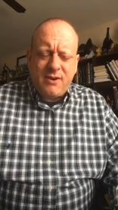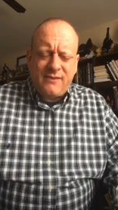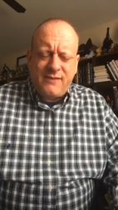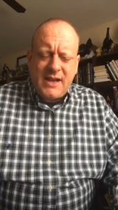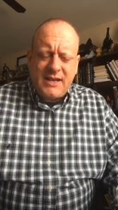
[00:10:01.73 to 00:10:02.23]

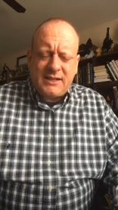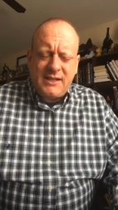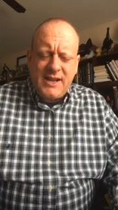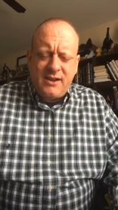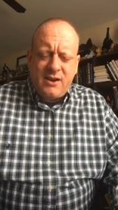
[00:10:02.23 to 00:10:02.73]

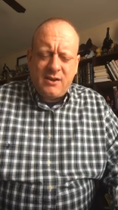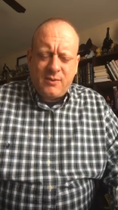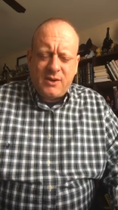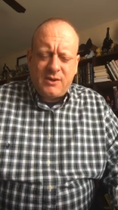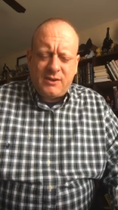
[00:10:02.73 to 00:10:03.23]
prophetically in our
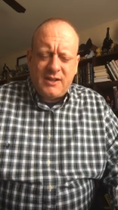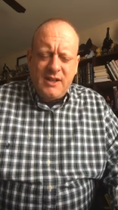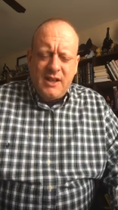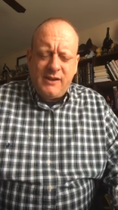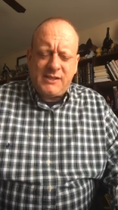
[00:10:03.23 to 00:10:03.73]
world,
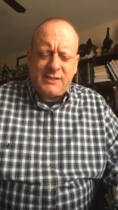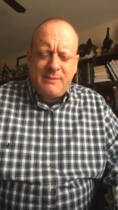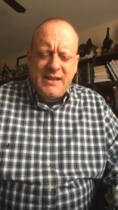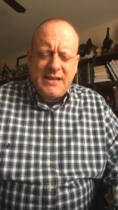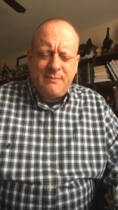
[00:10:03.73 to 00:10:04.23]
who
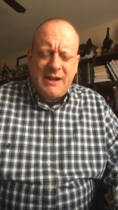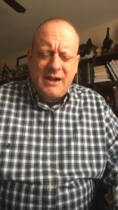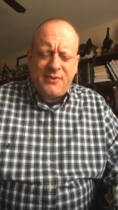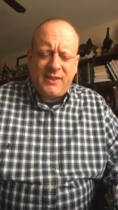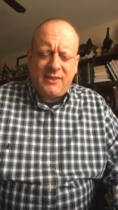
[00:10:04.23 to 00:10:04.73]
speak
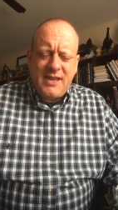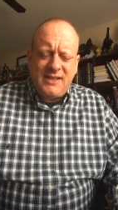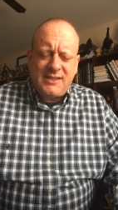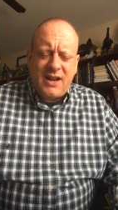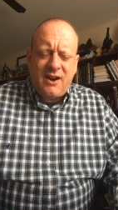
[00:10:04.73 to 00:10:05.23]
about the
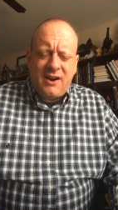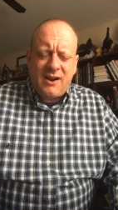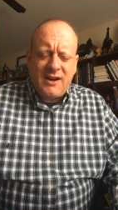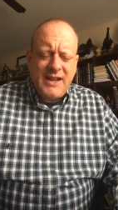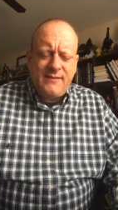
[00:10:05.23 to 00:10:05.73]
things that
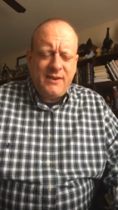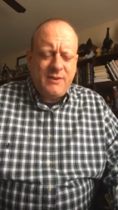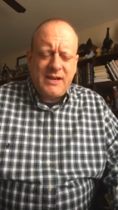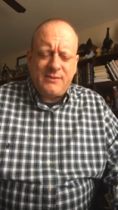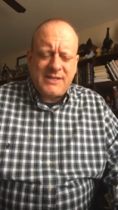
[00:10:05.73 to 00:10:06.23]
are, even
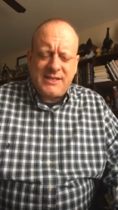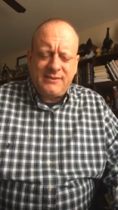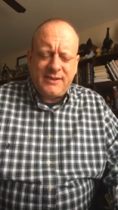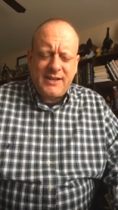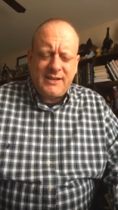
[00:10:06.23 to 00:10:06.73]
when it, was
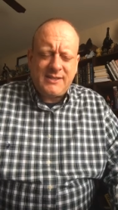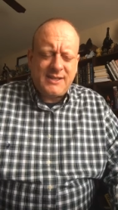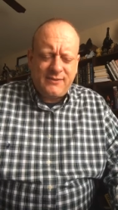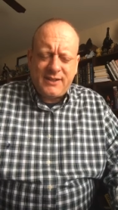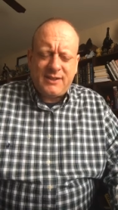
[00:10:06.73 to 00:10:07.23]
it is
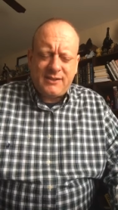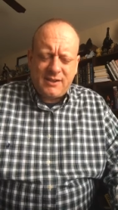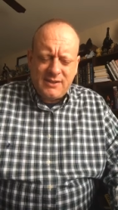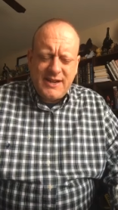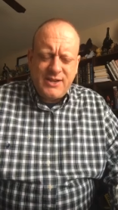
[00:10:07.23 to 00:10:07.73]
difficult
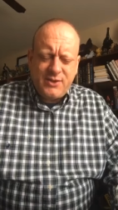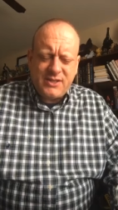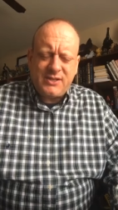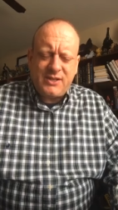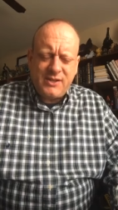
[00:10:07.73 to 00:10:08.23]
or
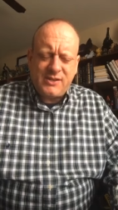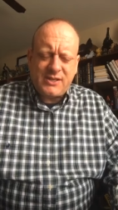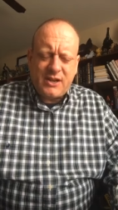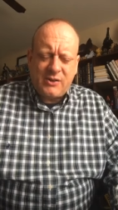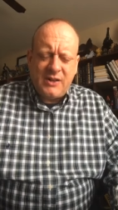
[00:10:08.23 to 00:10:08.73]
dangerous to do
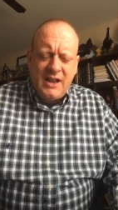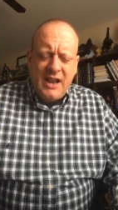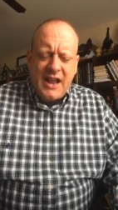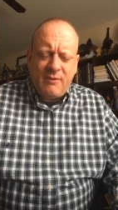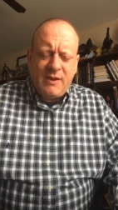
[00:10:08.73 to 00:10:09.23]
so.
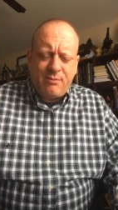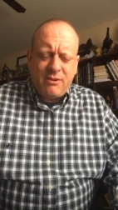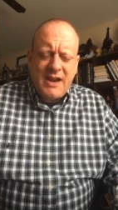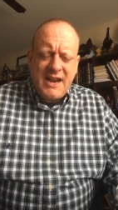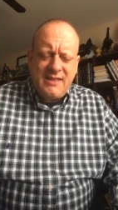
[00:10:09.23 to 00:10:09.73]
And we
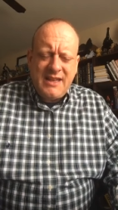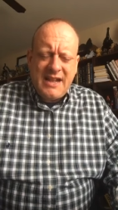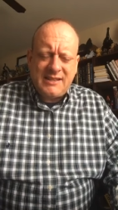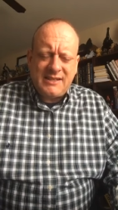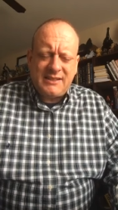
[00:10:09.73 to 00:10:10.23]
pray
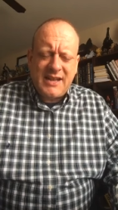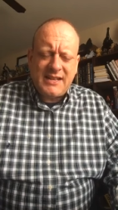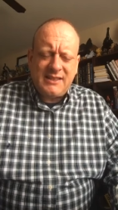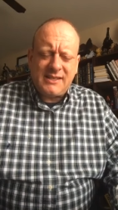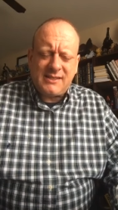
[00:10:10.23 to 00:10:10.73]
that,
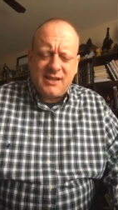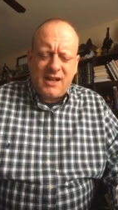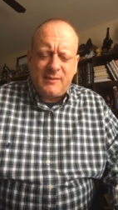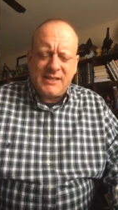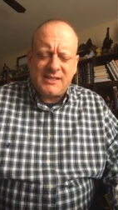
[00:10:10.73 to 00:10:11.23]
like this
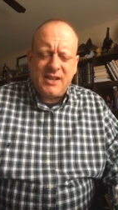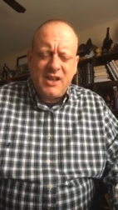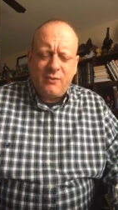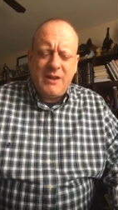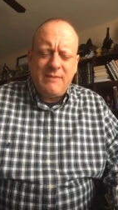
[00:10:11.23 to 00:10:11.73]
psalmist,
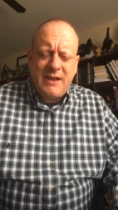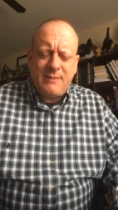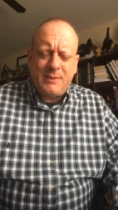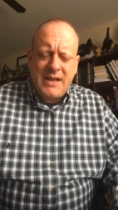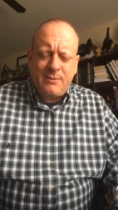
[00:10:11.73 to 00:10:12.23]
we
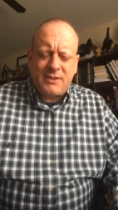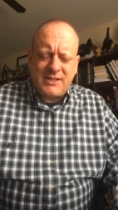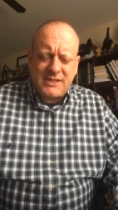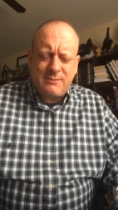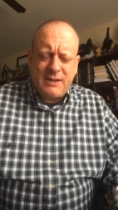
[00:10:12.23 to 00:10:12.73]
might be able
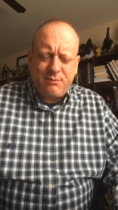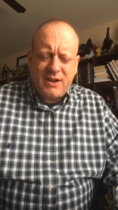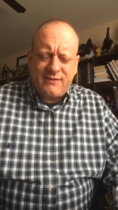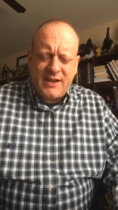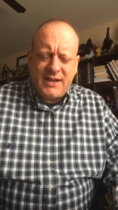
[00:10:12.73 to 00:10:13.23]
to speak
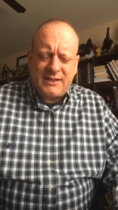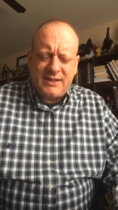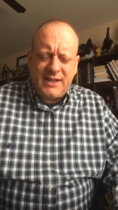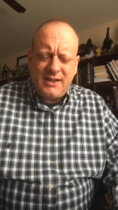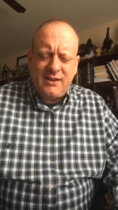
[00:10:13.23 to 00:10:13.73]

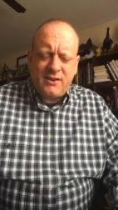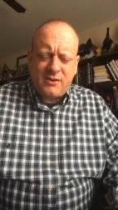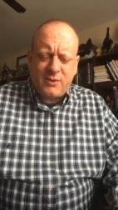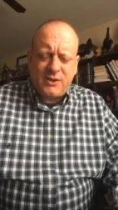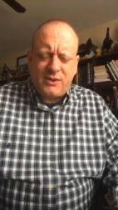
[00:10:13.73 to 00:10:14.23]
prophetically in
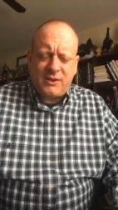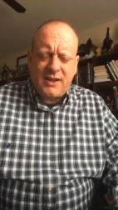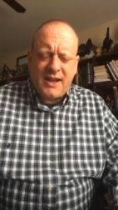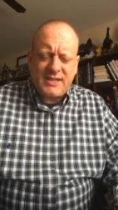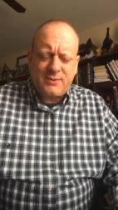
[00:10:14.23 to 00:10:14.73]
our
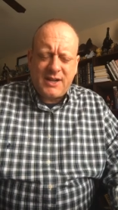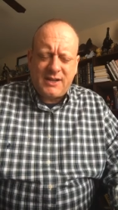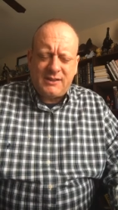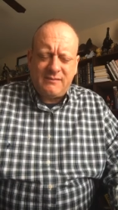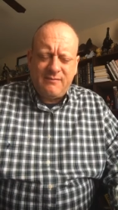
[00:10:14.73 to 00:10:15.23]
world as
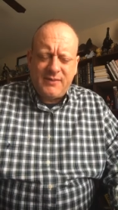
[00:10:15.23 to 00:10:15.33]
well.